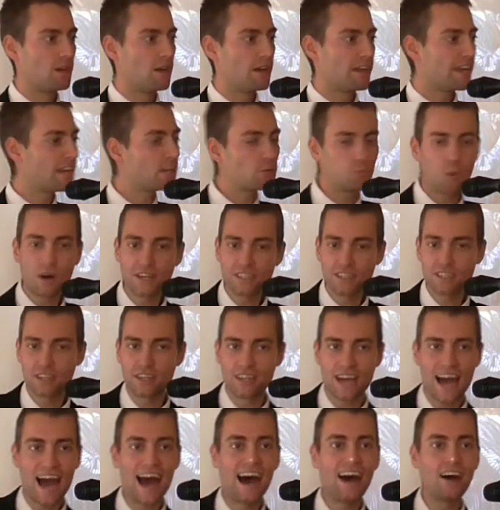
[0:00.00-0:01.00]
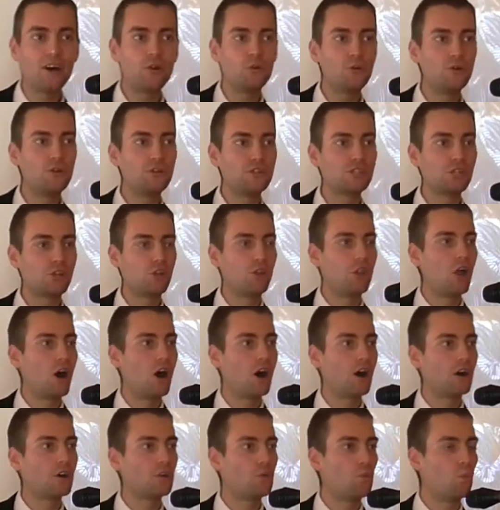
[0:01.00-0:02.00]
It was an hours
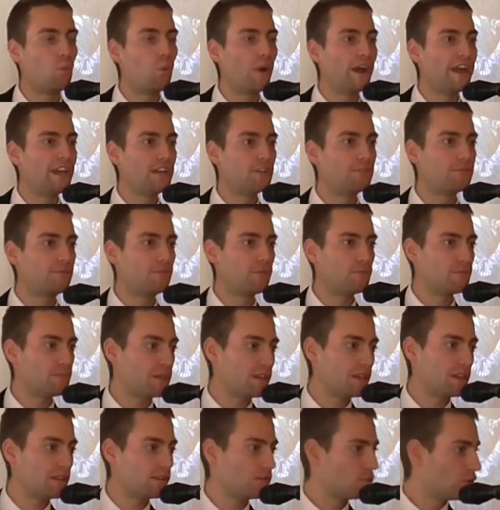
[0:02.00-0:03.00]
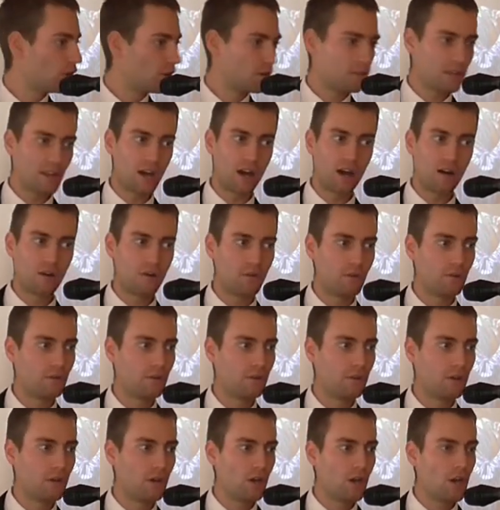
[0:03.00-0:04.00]
long wait for me. No, no.
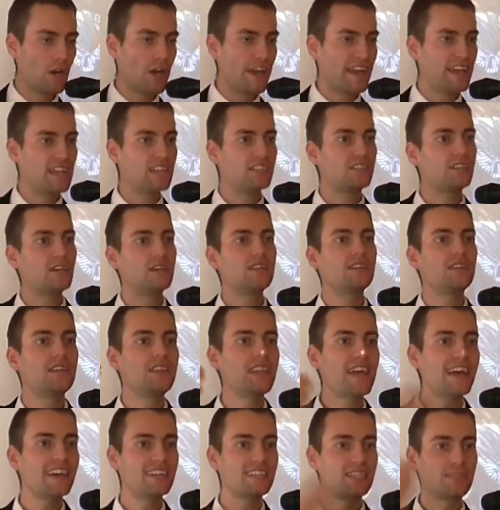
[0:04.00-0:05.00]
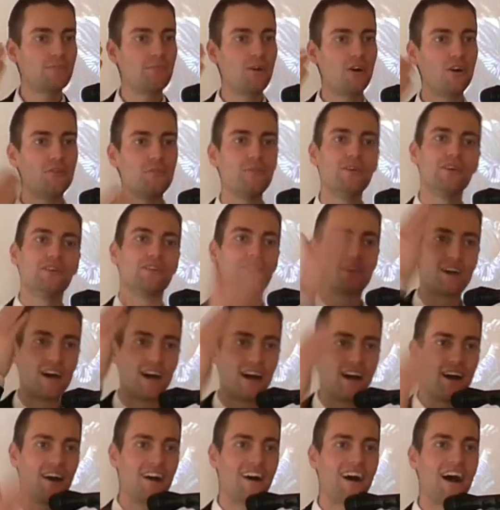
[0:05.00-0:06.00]
It, the next moment
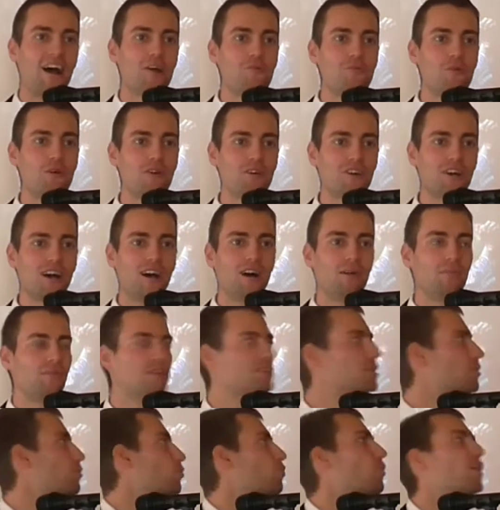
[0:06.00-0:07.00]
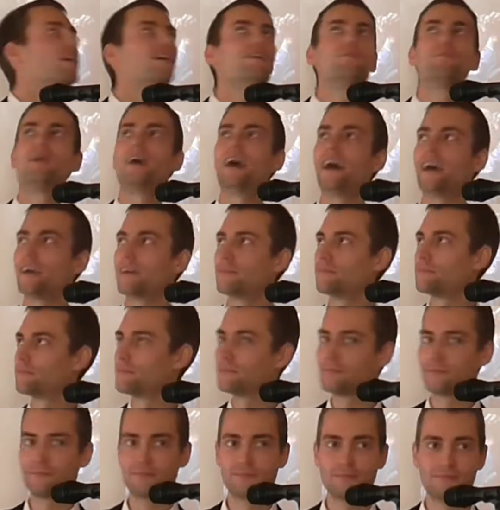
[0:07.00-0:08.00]
I woke up. I said, Where am I?
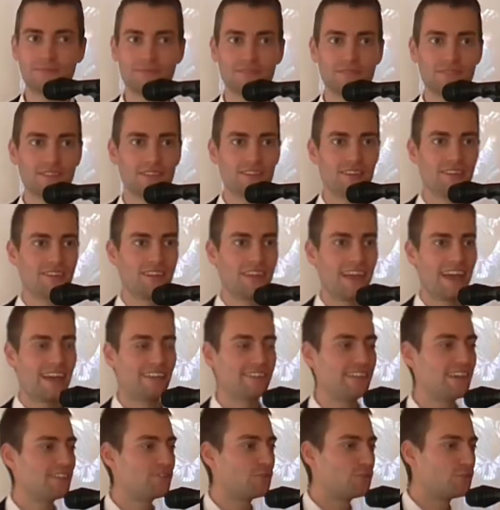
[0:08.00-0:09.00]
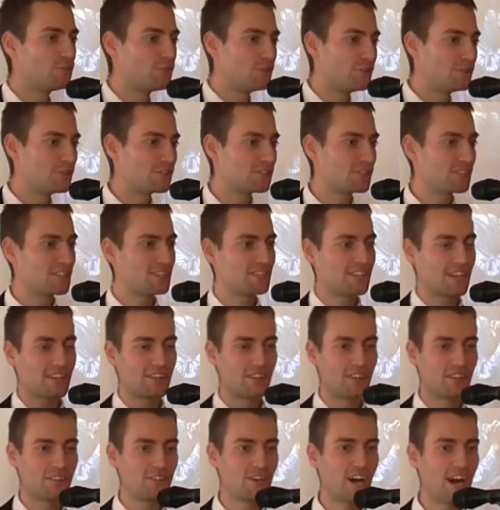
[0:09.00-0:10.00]
And then the nurses and
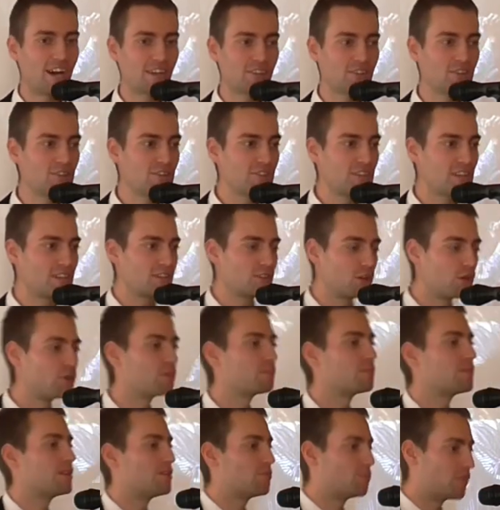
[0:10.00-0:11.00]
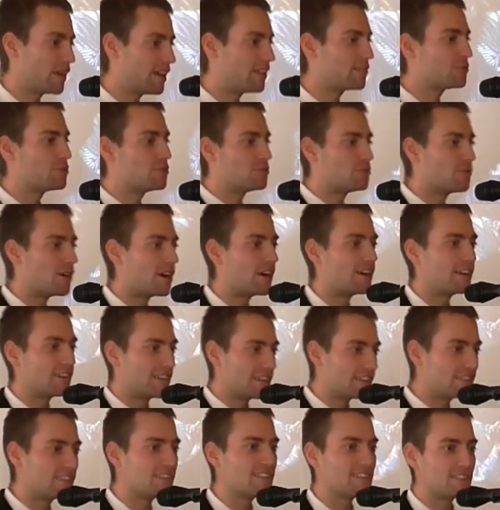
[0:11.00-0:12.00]
the doctors, they told me, well, you are
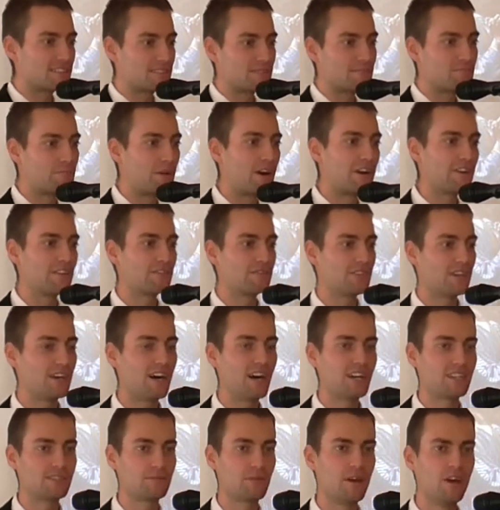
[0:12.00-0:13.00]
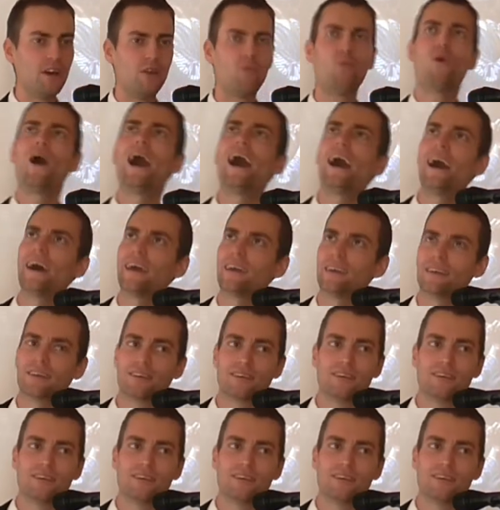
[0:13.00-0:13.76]
in this part of the hospital. Why?